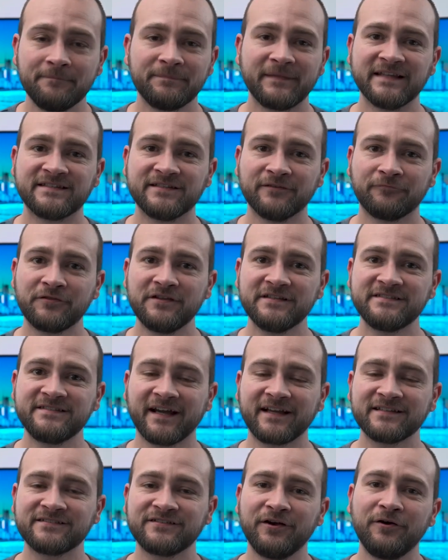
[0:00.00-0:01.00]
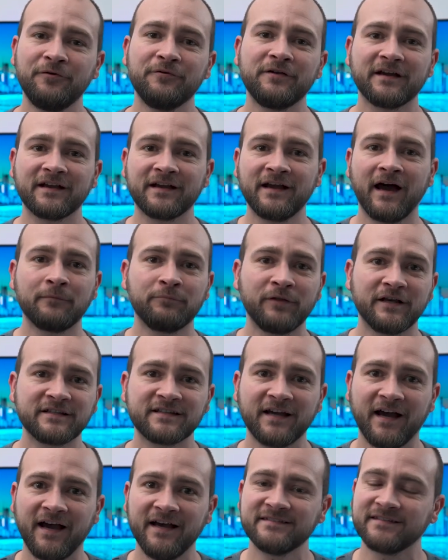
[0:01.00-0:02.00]
That's it for this tech episode. God bless,
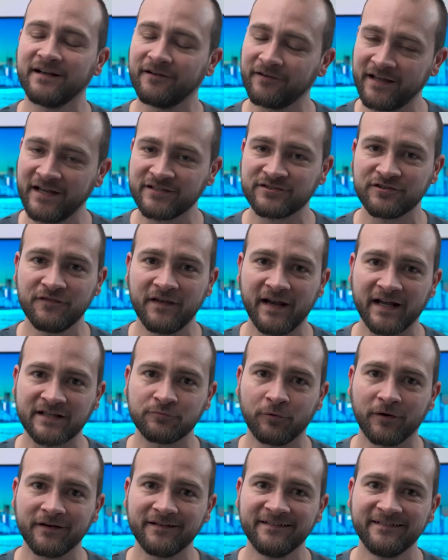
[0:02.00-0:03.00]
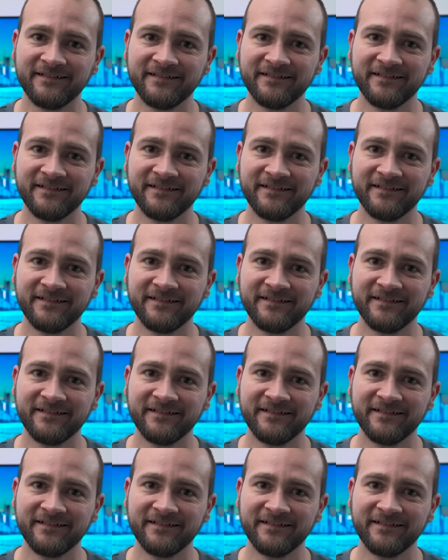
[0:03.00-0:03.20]
guys, and I'll catch you in the next one.